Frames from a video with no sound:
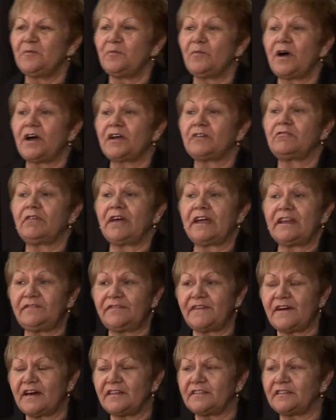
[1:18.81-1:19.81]
my
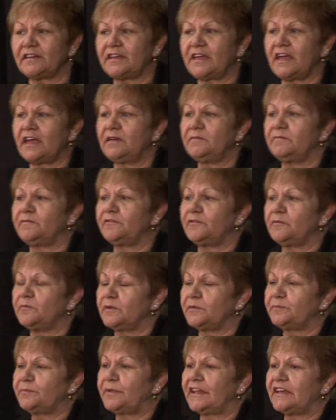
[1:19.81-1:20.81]
grandfather came
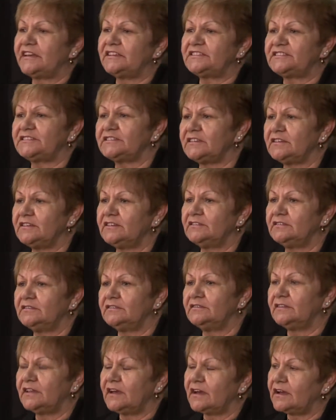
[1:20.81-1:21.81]
from a place
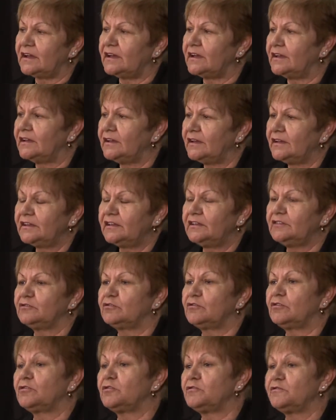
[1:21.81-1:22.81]
in
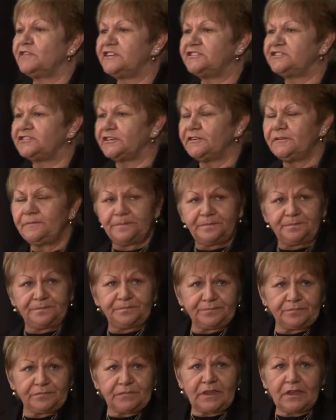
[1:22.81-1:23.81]
Croatia,
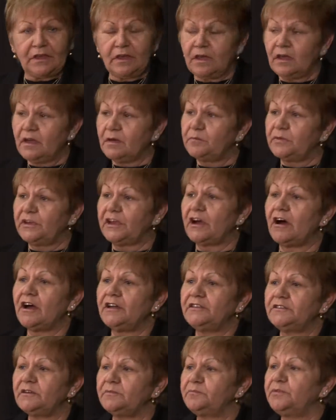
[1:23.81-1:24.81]

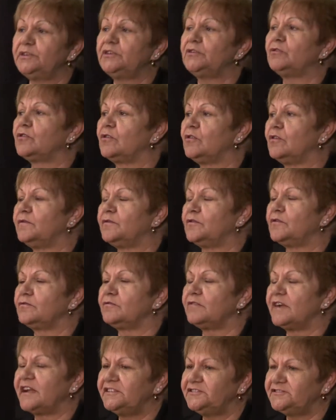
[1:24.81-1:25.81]
behind the
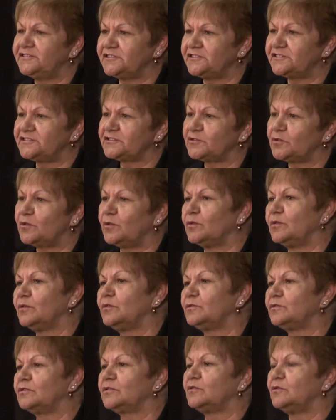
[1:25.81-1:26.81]
Biokovo Ranges
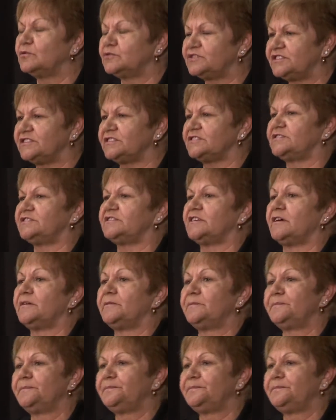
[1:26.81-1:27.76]
called Kotsica.